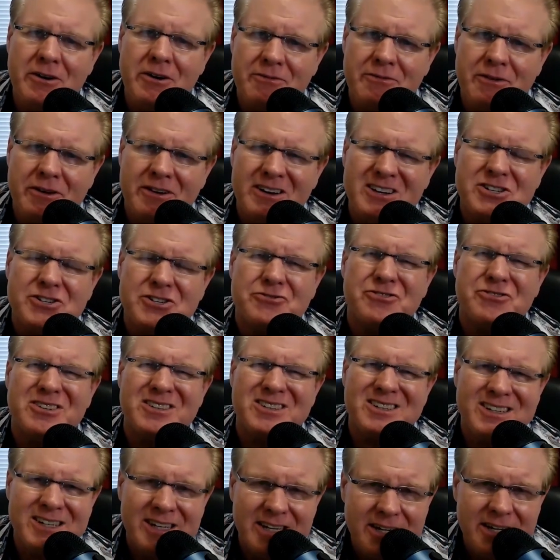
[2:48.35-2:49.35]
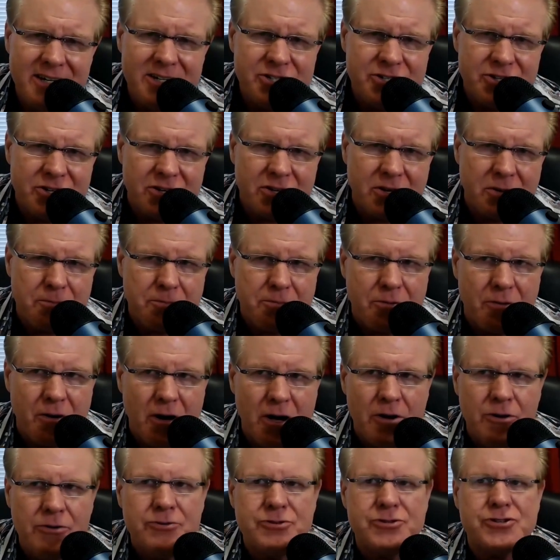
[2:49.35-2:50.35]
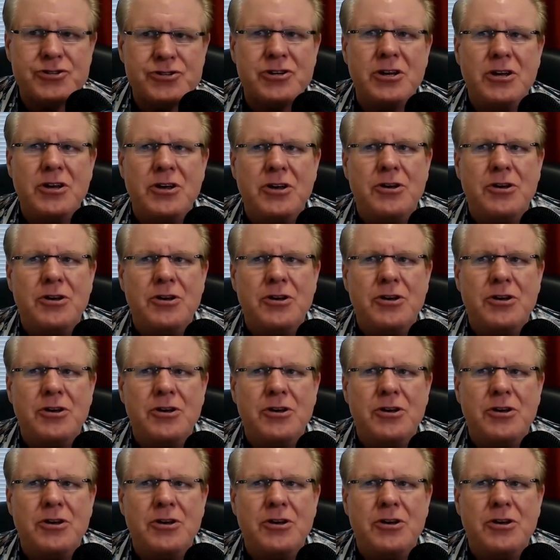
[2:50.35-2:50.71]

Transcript: very strategic approach